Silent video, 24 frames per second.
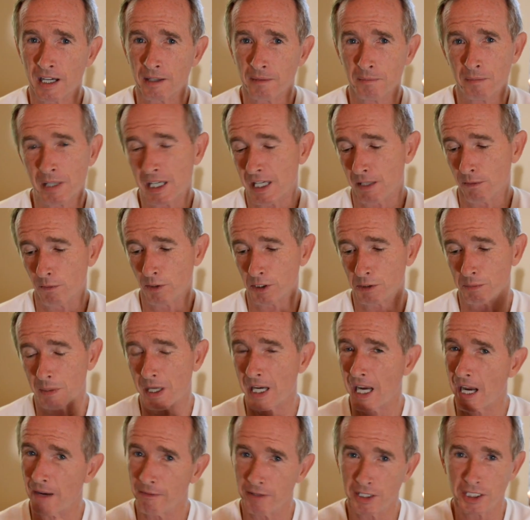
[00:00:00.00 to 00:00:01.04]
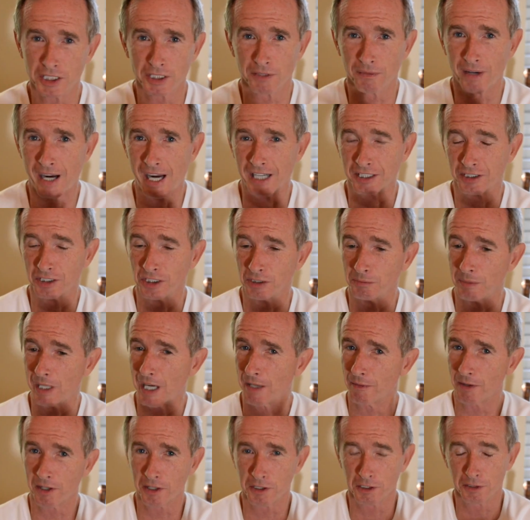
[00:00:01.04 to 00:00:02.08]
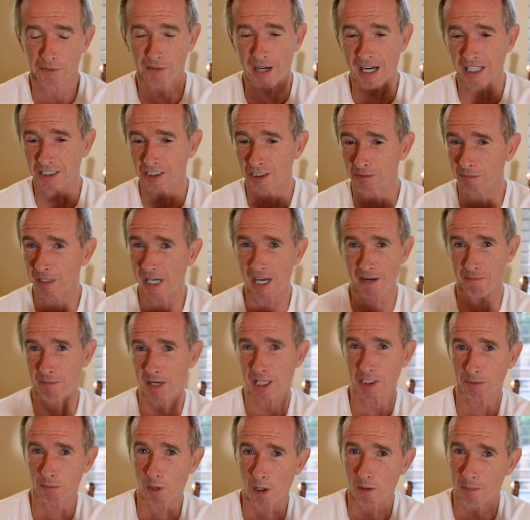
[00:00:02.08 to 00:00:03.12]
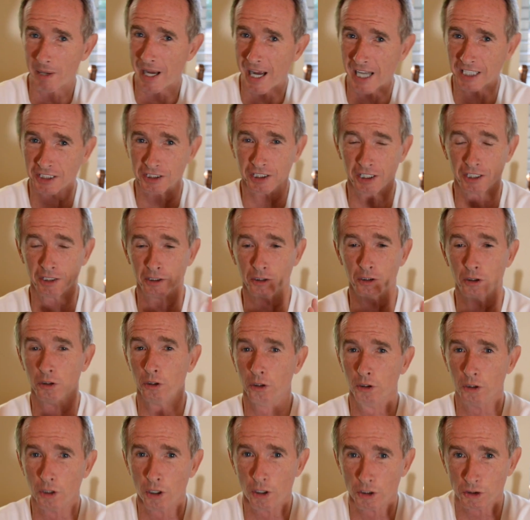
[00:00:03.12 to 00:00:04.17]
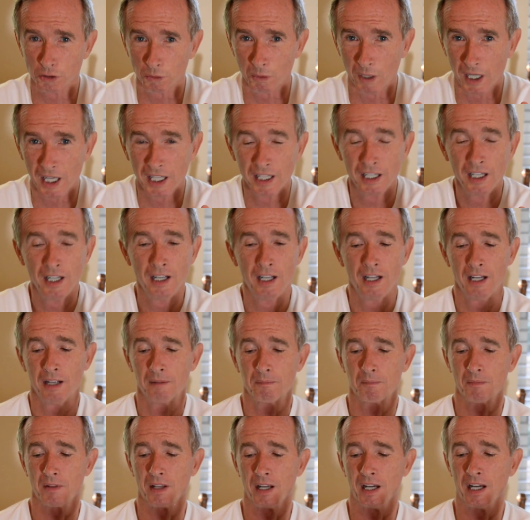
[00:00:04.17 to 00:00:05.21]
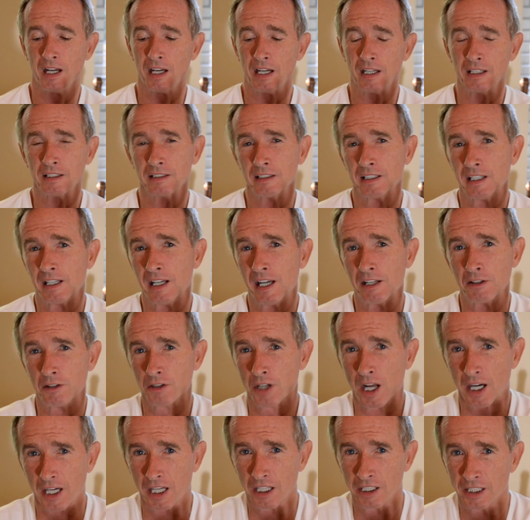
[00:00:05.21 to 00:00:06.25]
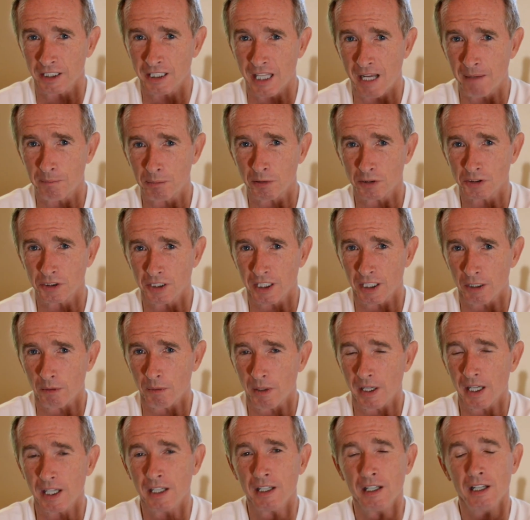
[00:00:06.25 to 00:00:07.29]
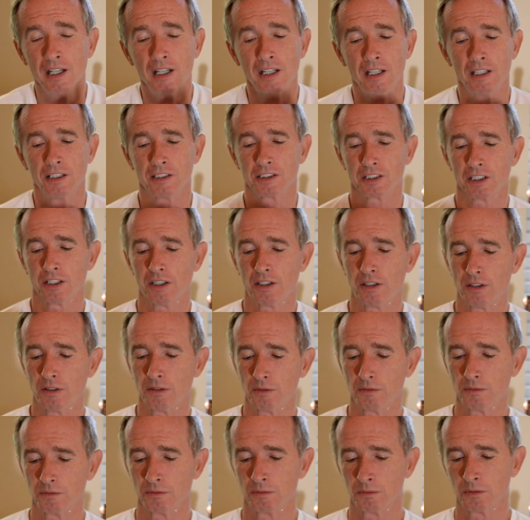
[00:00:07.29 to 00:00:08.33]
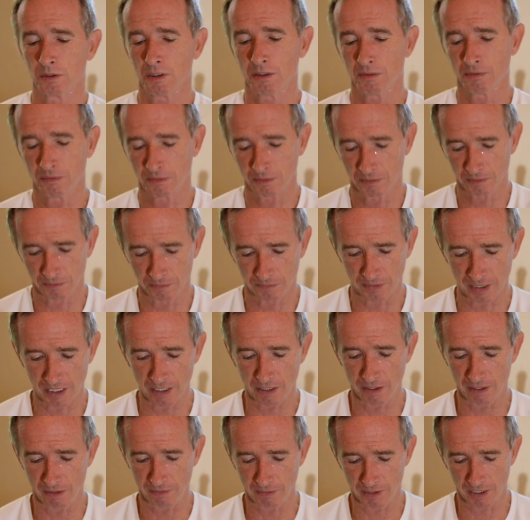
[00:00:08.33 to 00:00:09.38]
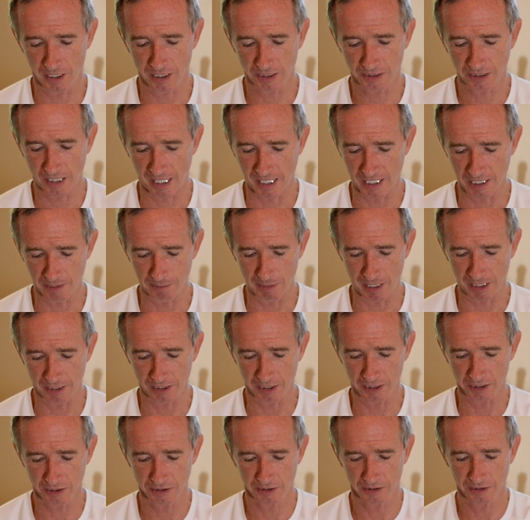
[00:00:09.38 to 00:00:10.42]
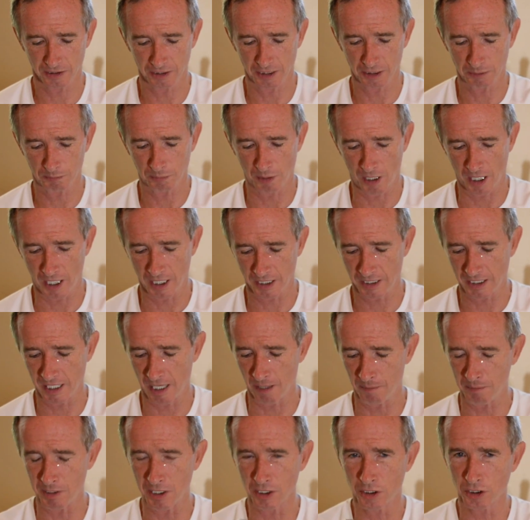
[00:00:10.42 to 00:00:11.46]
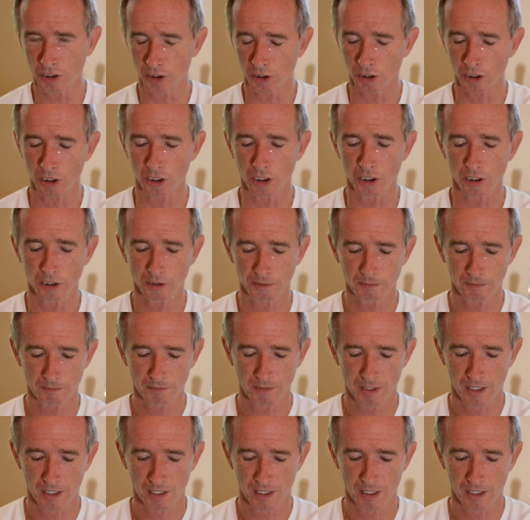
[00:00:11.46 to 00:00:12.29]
many of which may have these devices, may have other devices, may have baseball bats, and who knows what, and they're not going to let that person get away. So we're very, very excited about this product. Now be sure